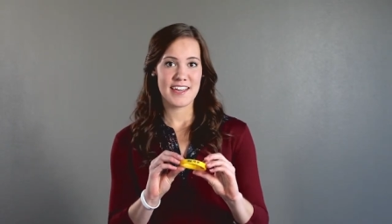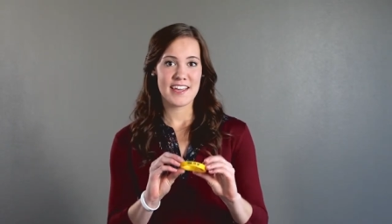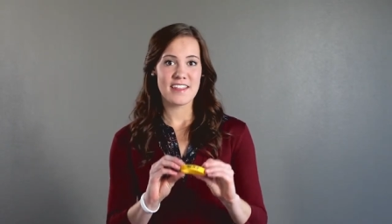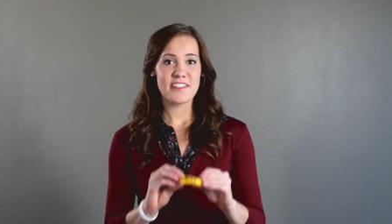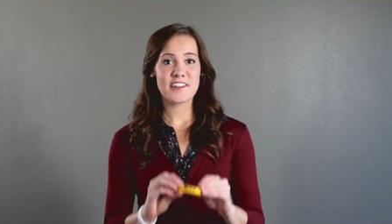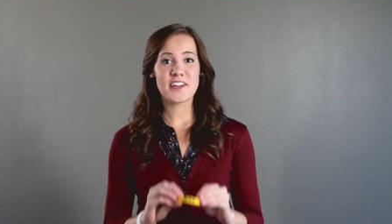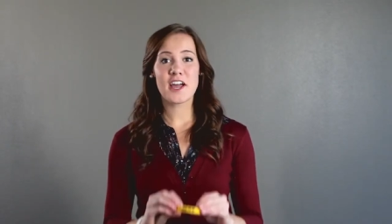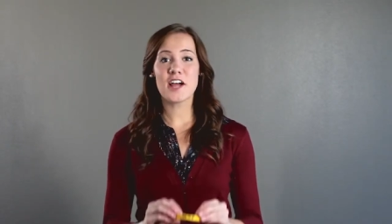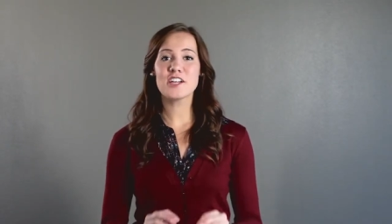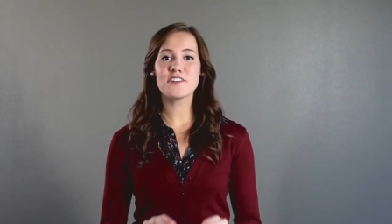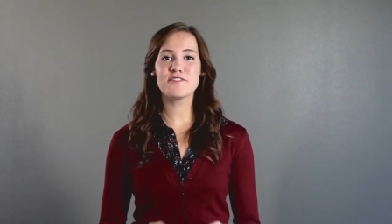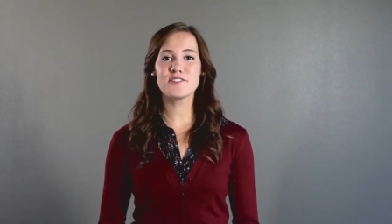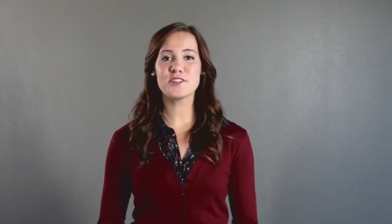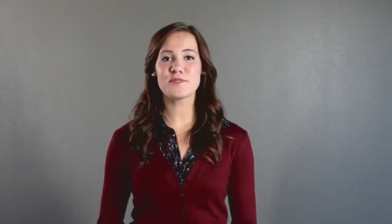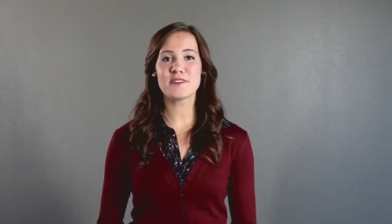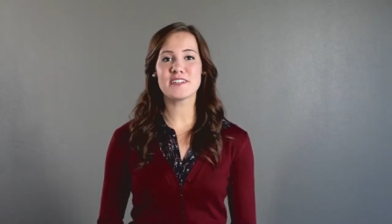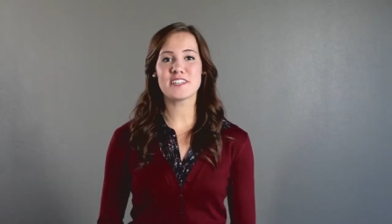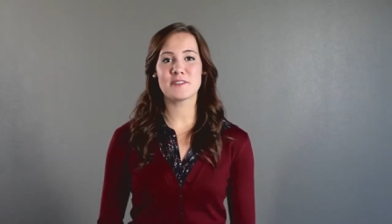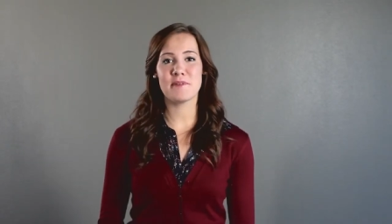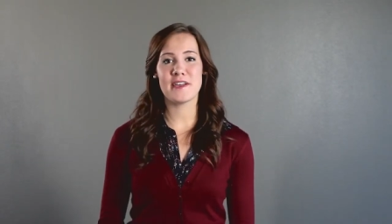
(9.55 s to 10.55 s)
The Colorfill
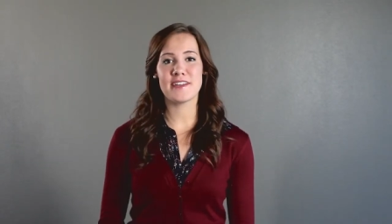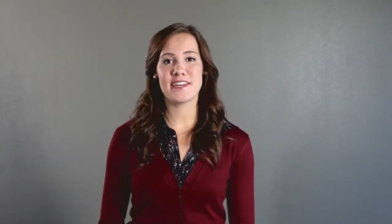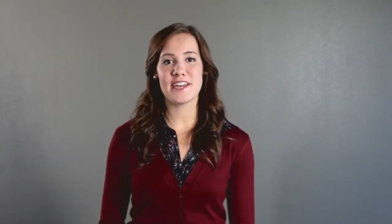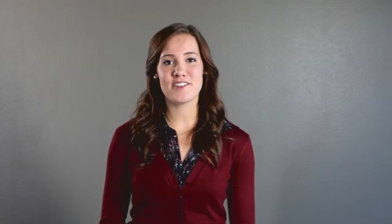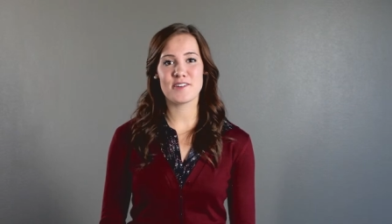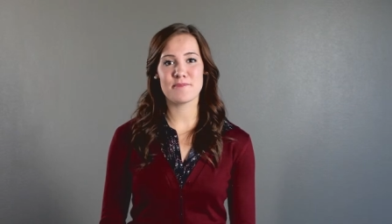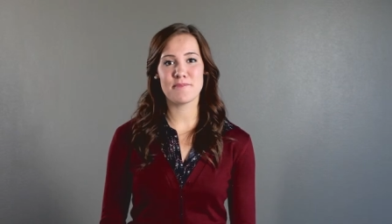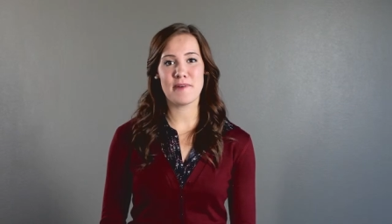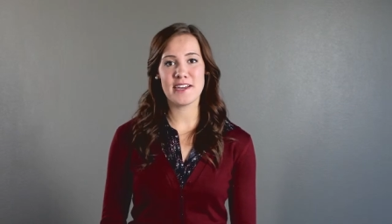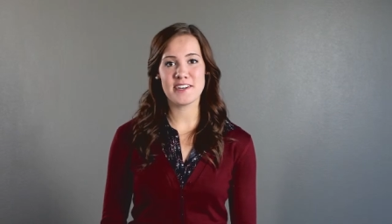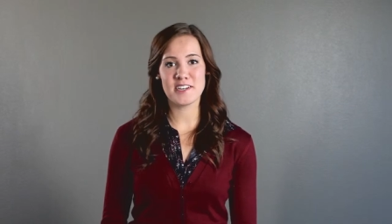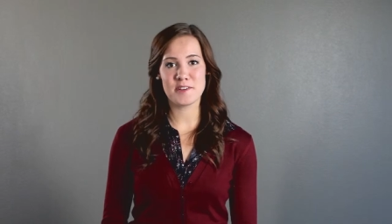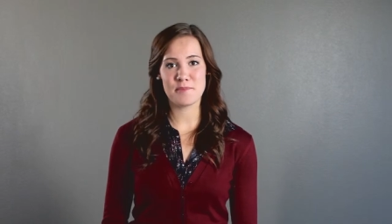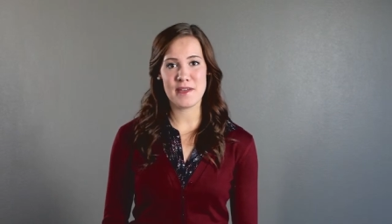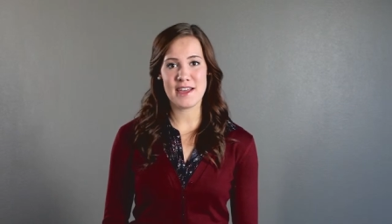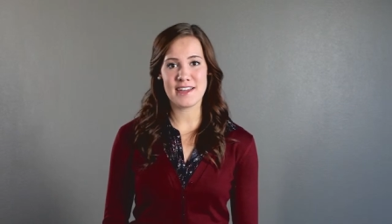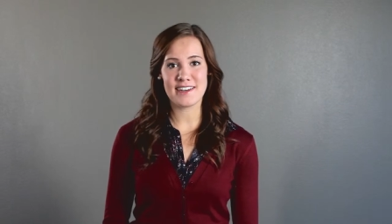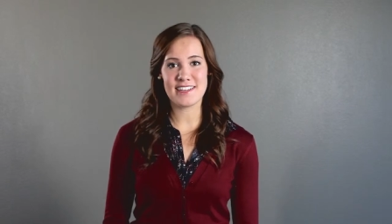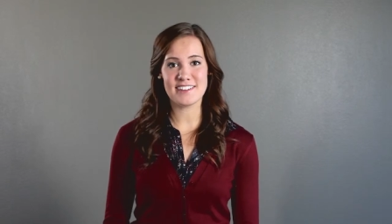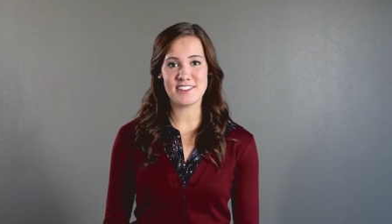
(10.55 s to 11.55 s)
Wristband and
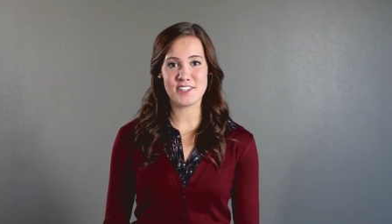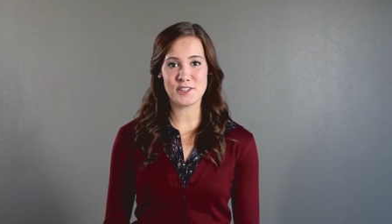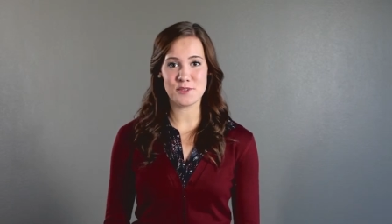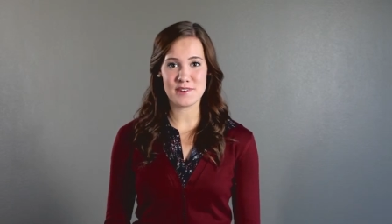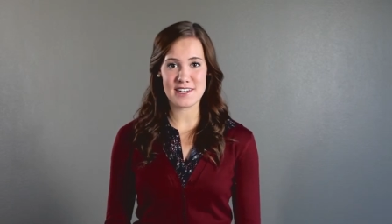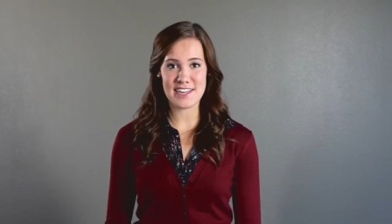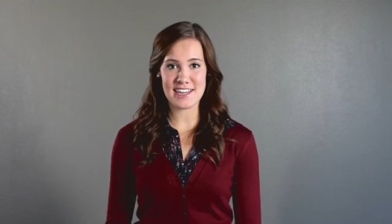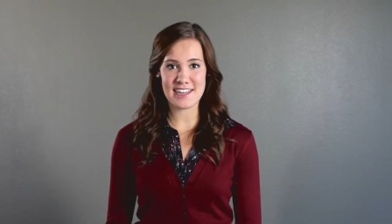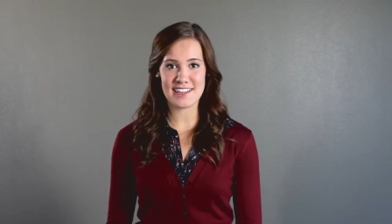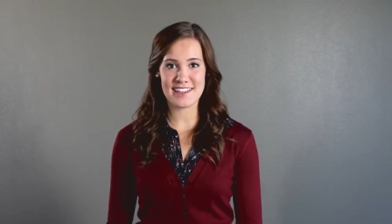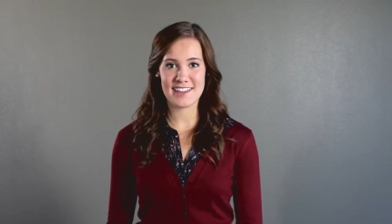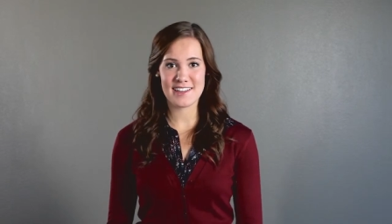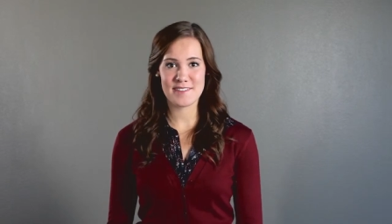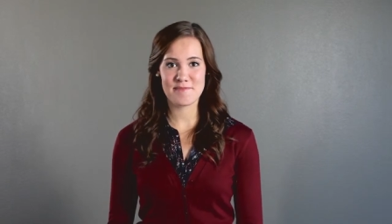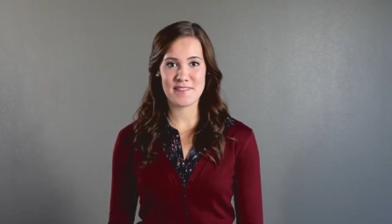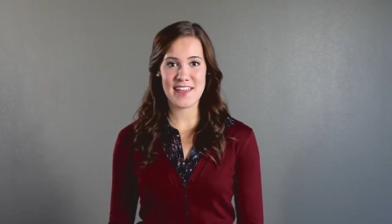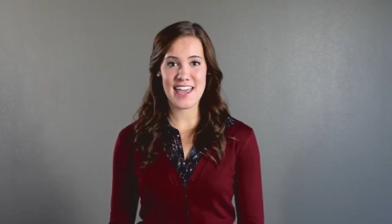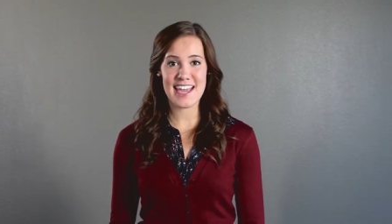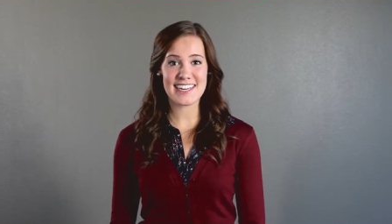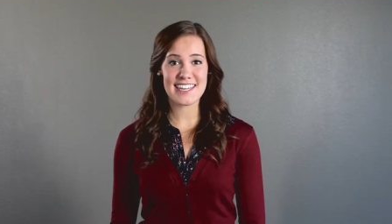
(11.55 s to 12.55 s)
Reminderband is unique,
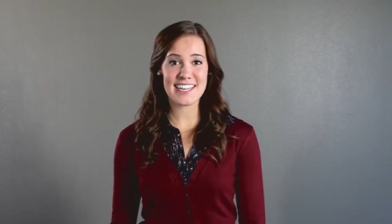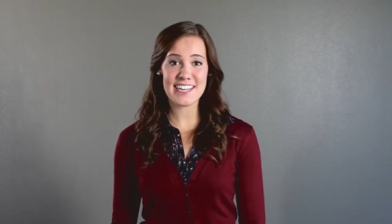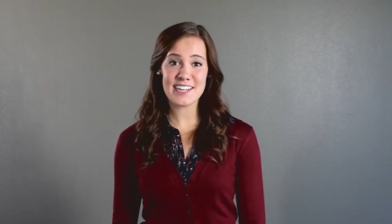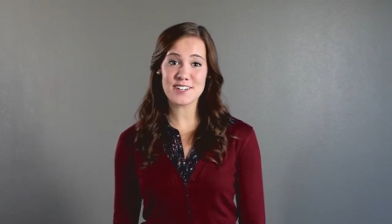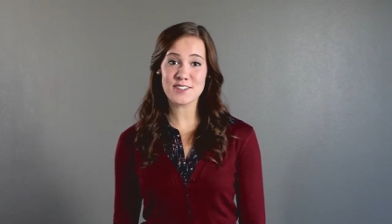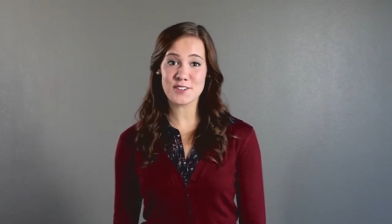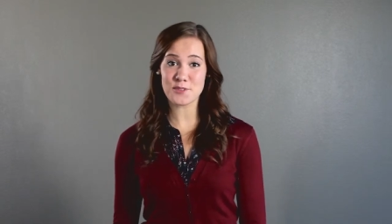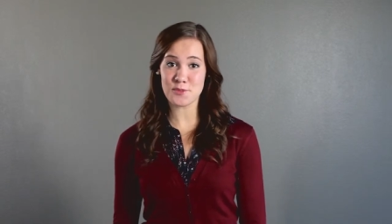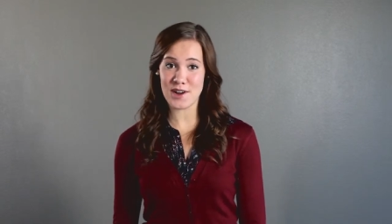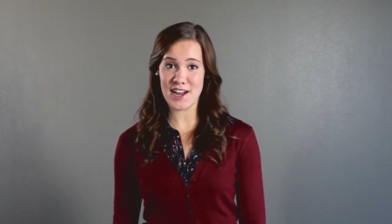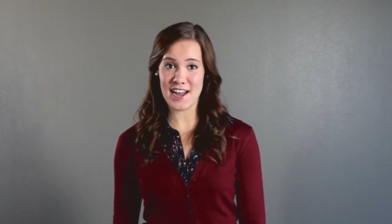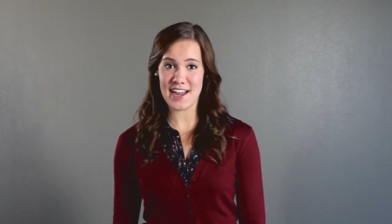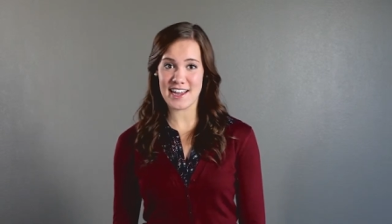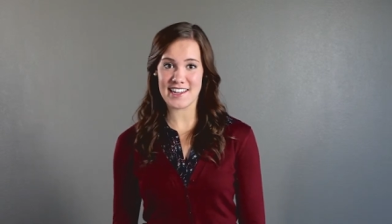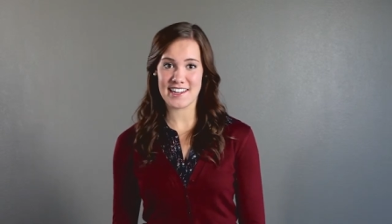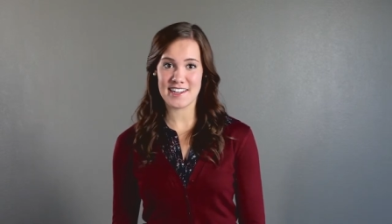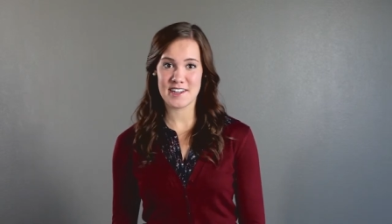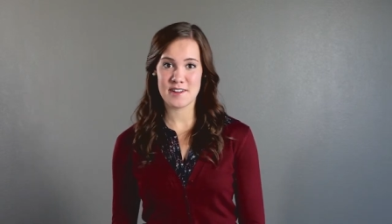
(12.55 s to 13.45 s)
and here's why.